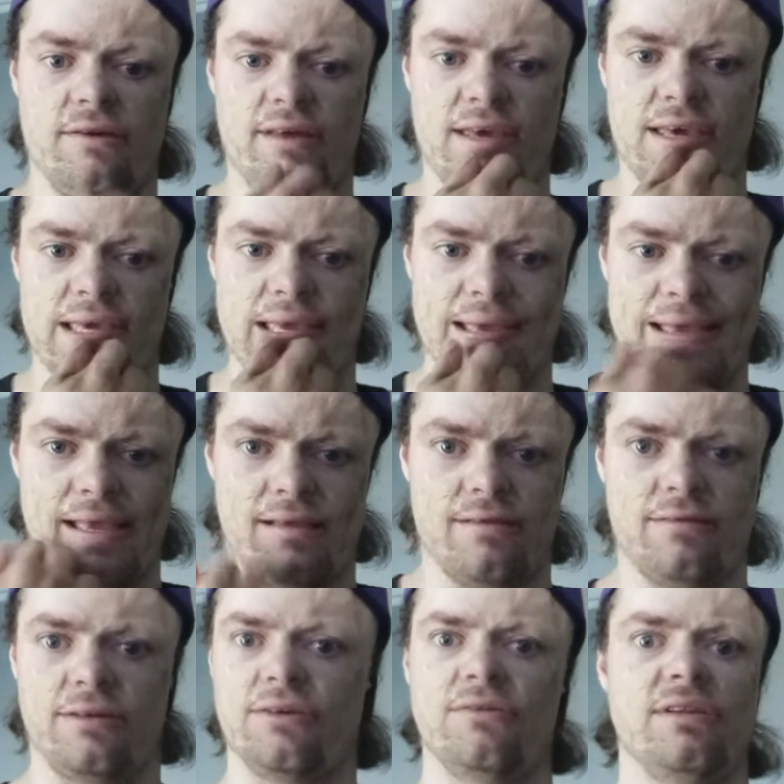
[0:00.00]
Like,
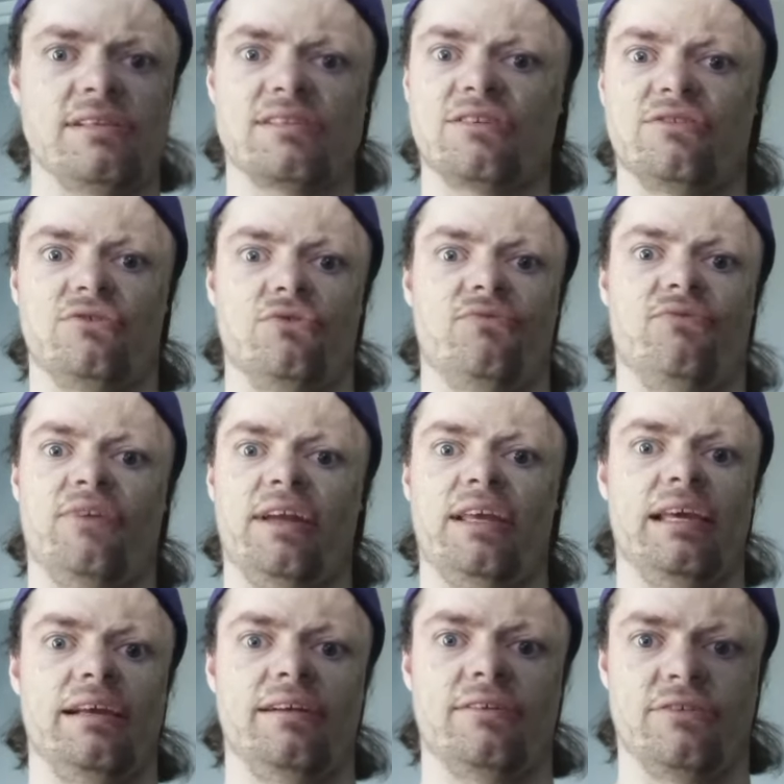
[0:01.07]
goodness
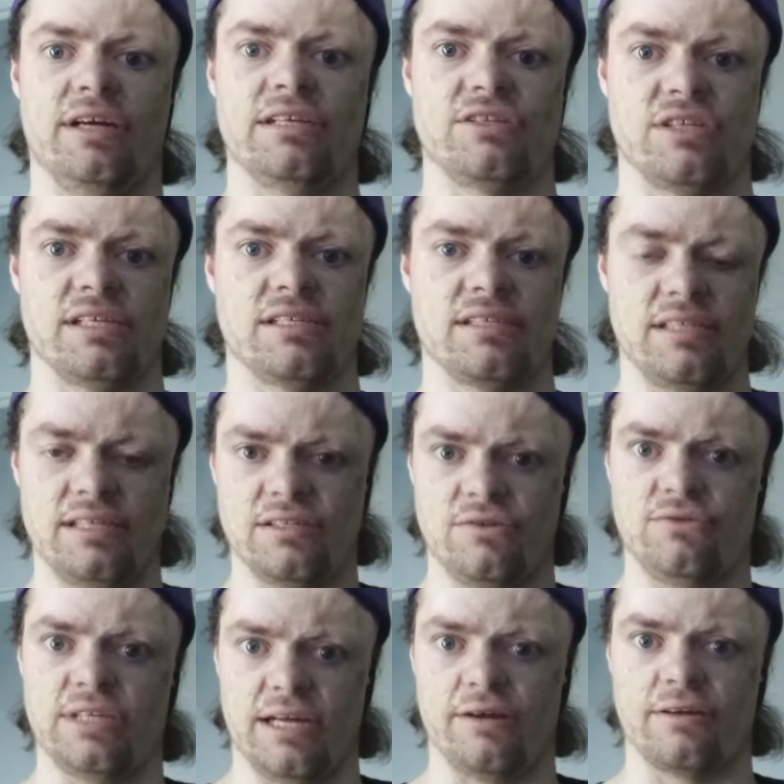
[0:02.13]
freaking gracious, these
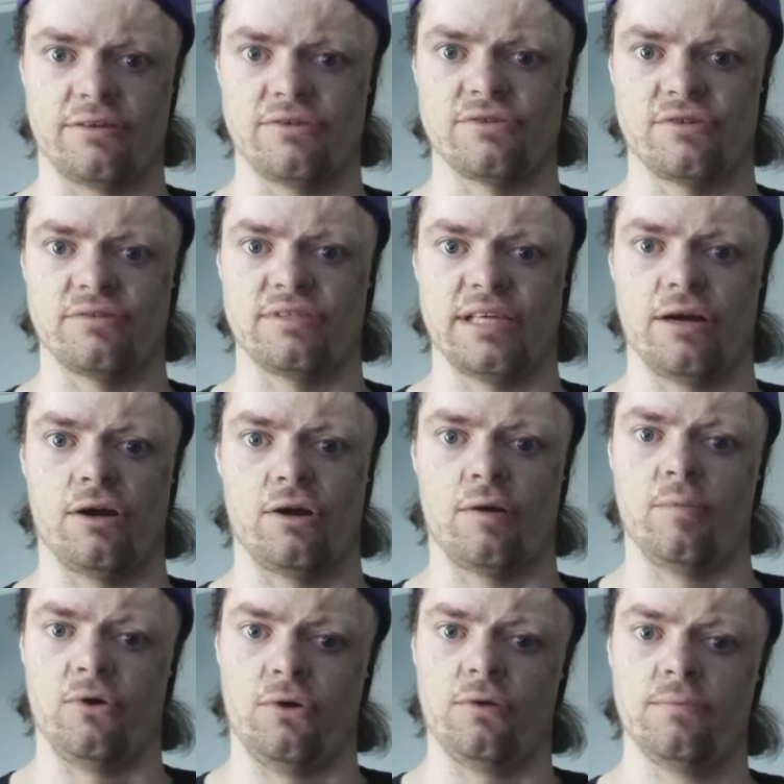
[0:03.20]
new characters are
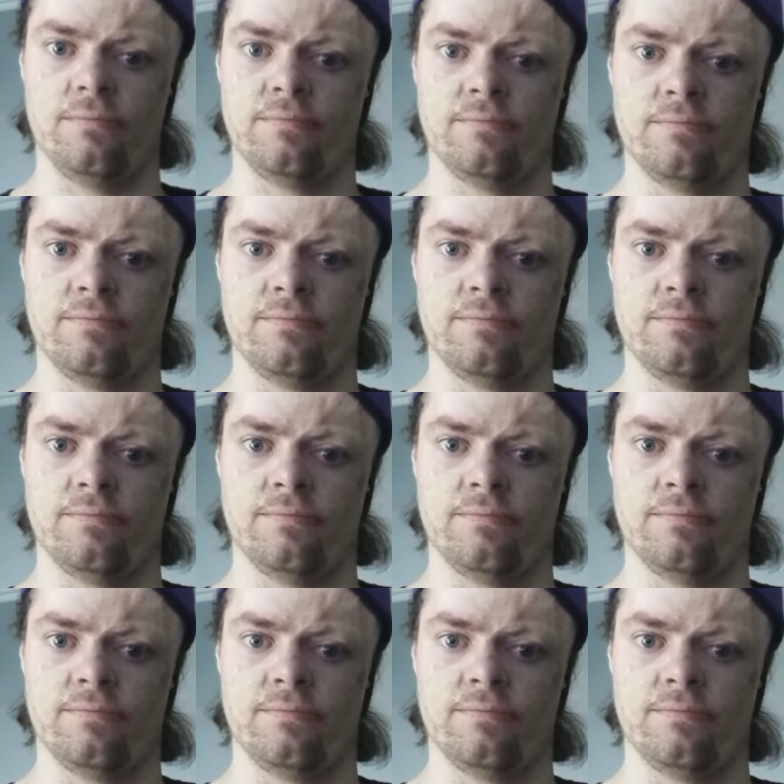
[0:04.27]
terrible.